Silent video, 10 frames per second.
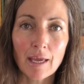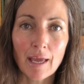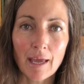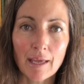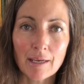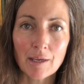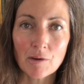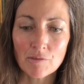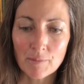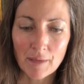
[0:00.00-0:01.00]
and go
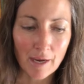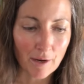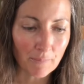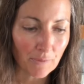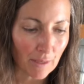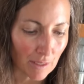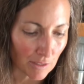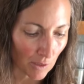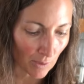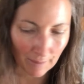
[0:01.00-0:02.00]
from there.
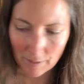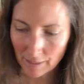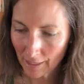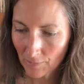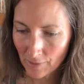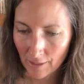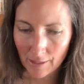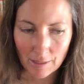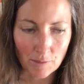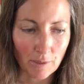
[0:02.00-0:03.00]
So when I'm done with this,